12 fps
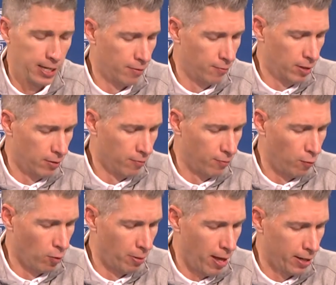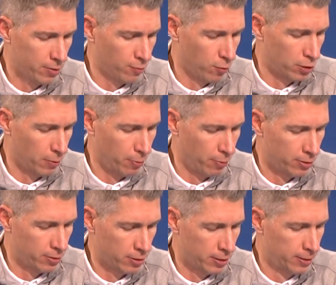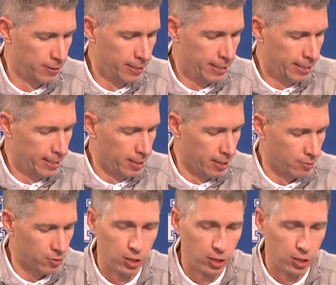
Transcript: had, four blocks, 14 points, and,